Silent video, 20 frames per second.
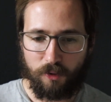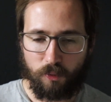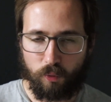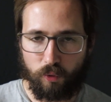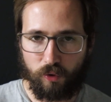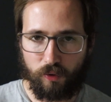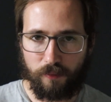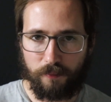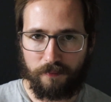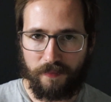
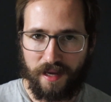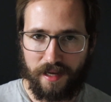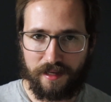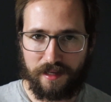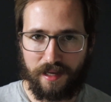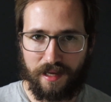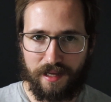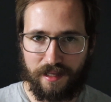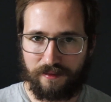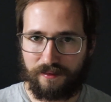will
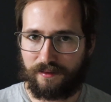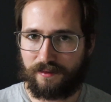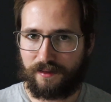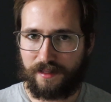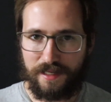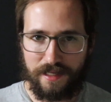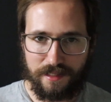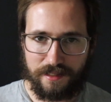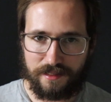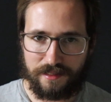make at
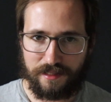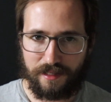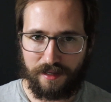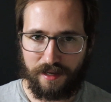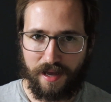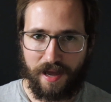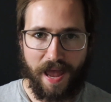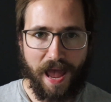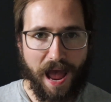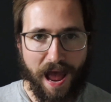least
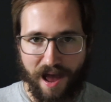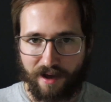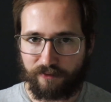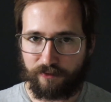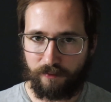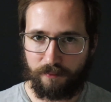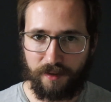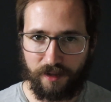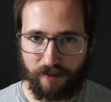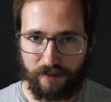
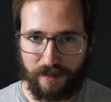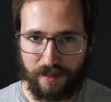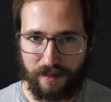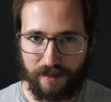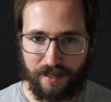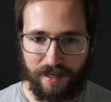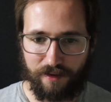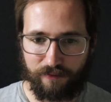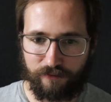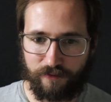
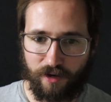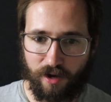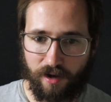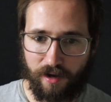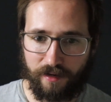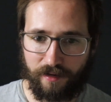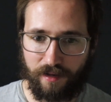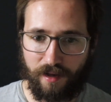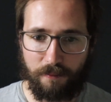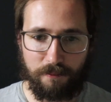$500,000, if
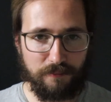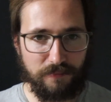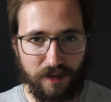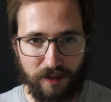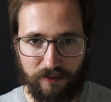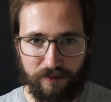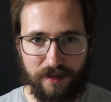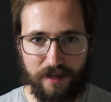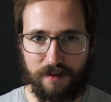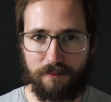not $1
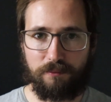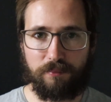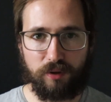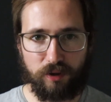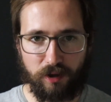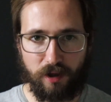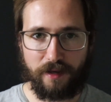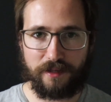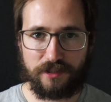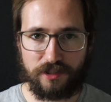
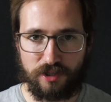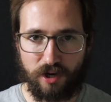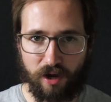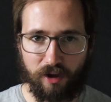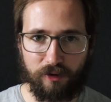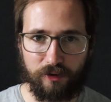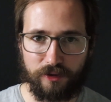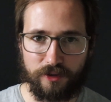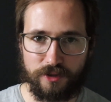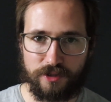
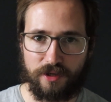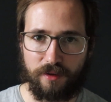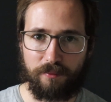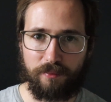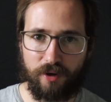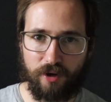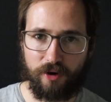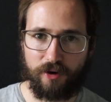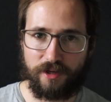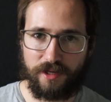million+
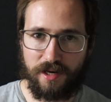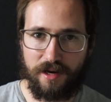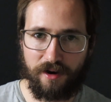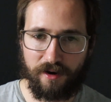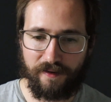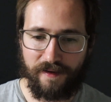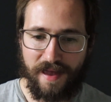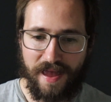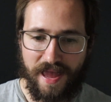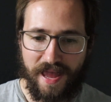per
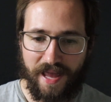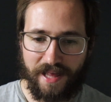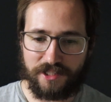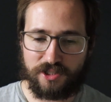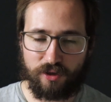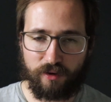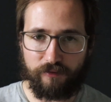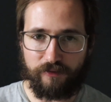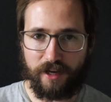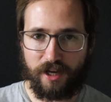year. And
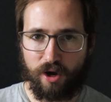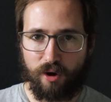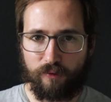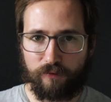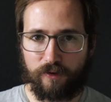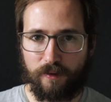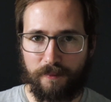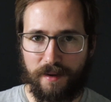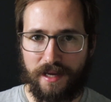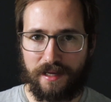so if they go
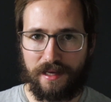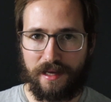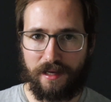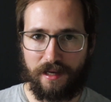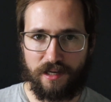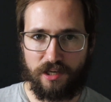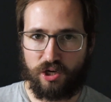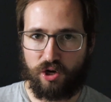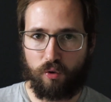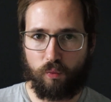from
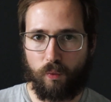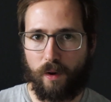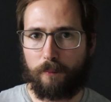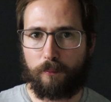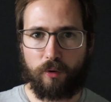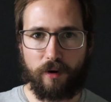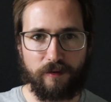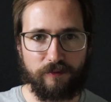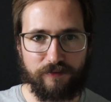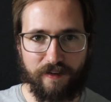making, you know,
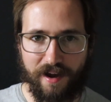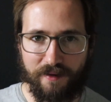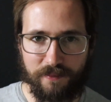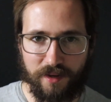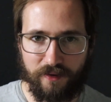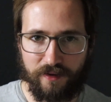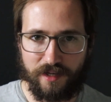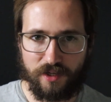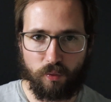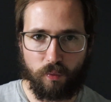$1.5
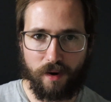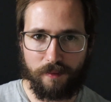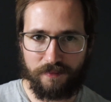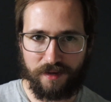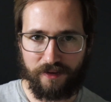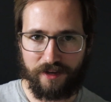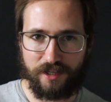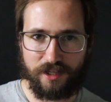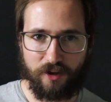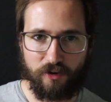million to $1
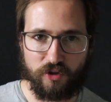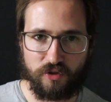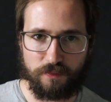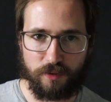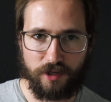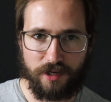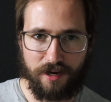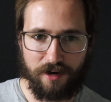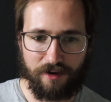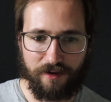million
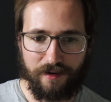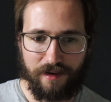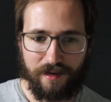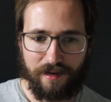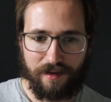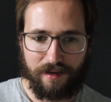per year,